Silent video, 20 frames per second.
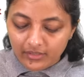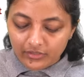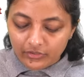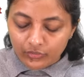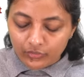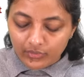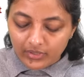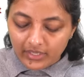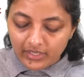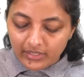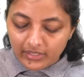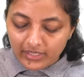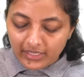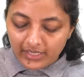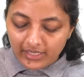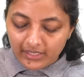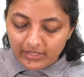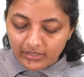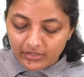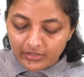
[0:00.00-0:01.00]
You can
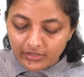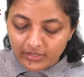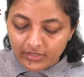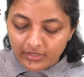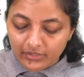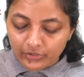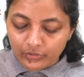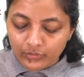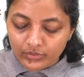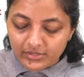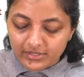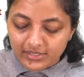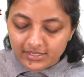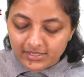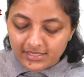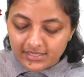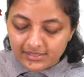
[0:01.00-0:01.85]
take uh, use this